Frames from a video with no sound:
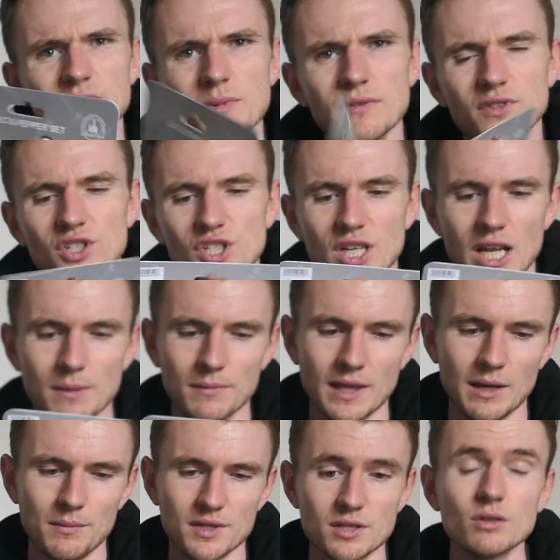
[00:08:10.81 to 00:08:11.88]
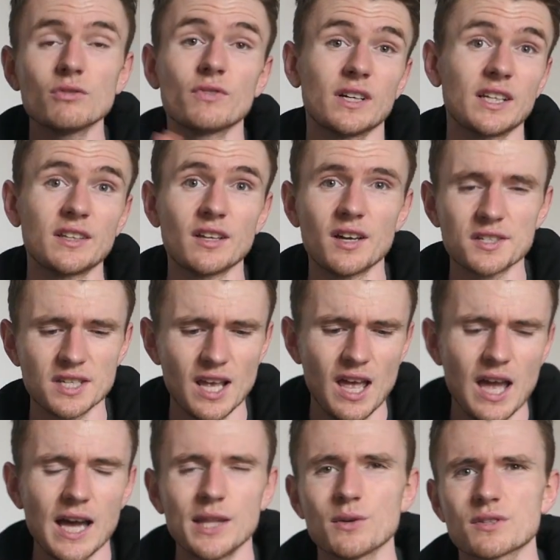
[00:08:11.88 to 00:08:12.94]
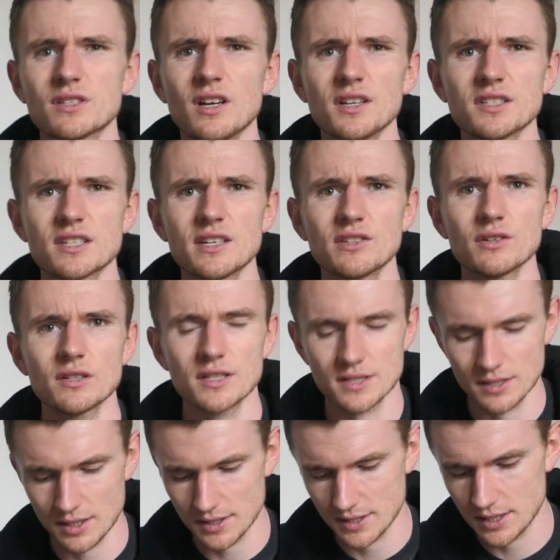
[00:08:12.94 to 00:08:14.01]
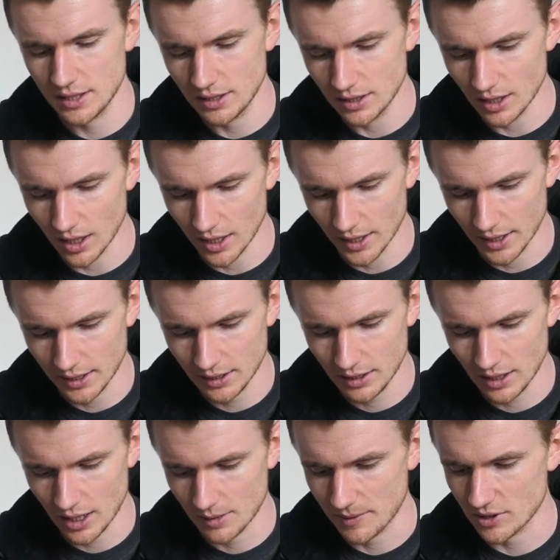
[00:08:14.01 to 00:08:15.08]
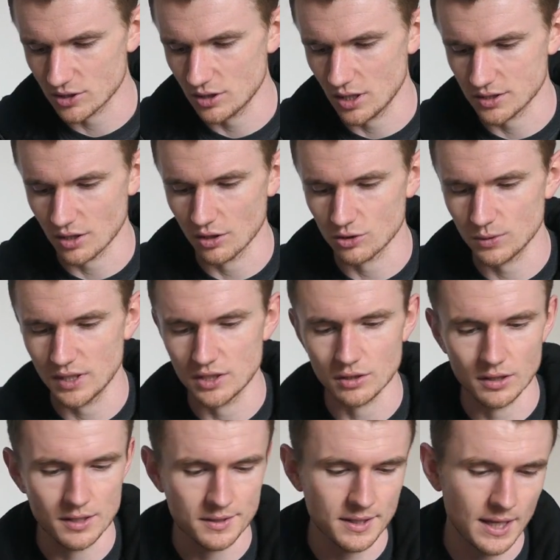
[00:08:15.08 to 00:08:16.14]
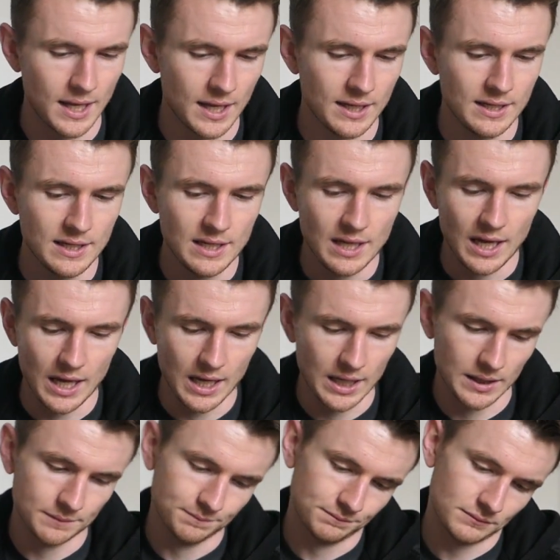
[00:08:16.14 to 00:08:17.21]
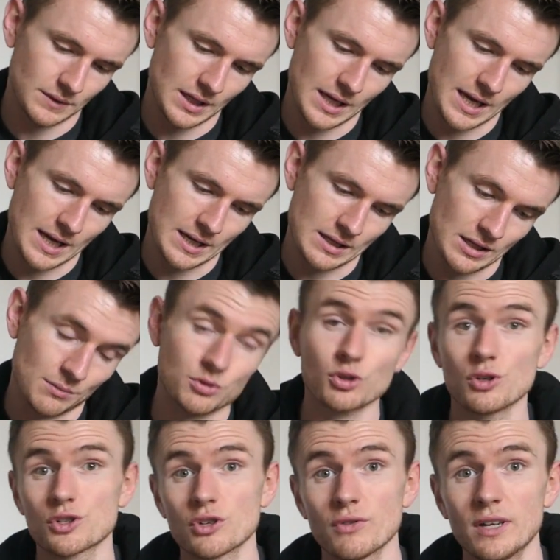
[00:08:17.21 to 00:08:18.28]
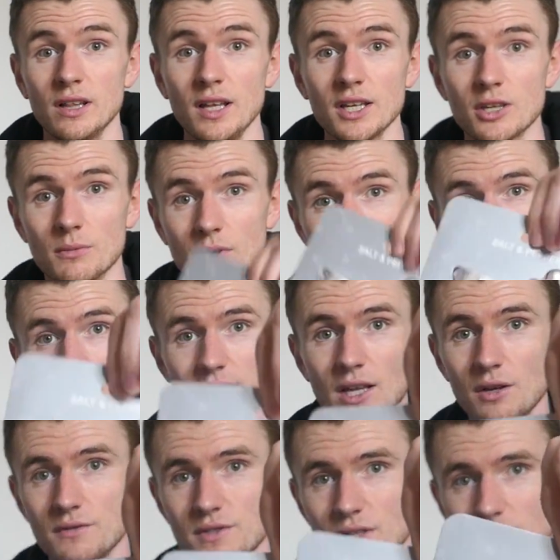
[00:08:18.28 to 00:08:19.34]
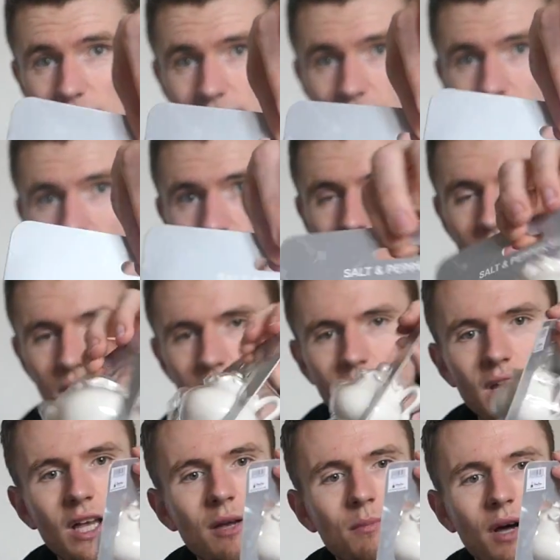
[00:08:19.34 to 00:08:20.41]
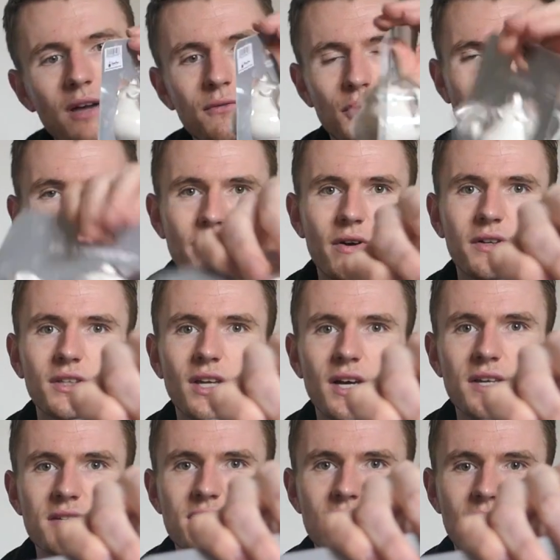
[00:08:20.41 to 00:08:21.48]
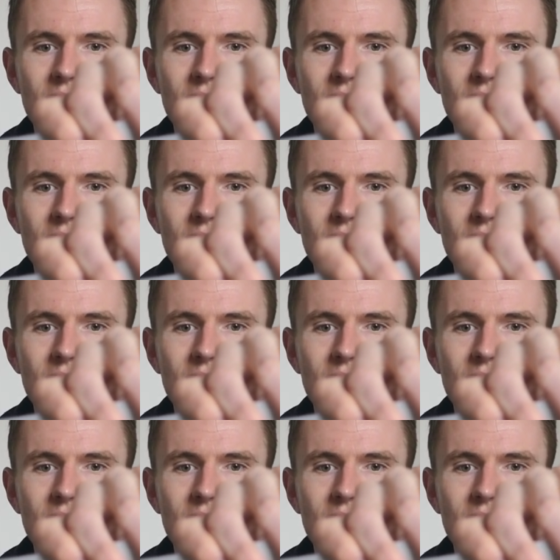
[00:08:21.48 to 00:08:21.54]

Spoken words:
It's a bit of a shame that, but still really nice. And it was $19.99, $20 there. And I'm sure she'll really like them. I'll take that over to her very soon. But I thought they were very nice.